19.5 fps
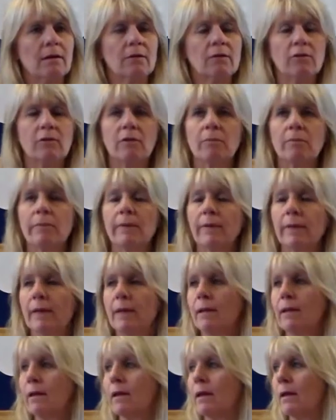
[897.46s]
is
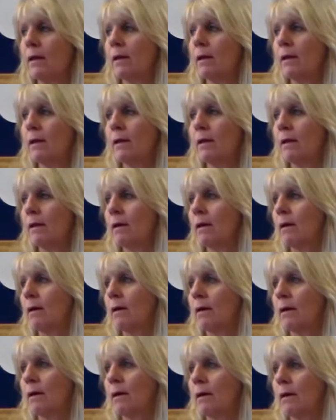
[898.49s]
completely
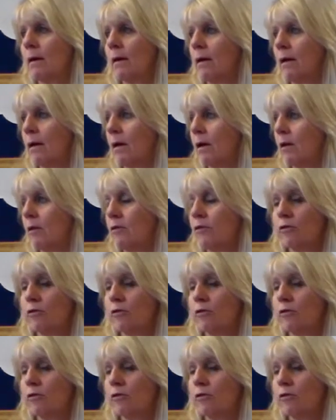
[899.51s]
a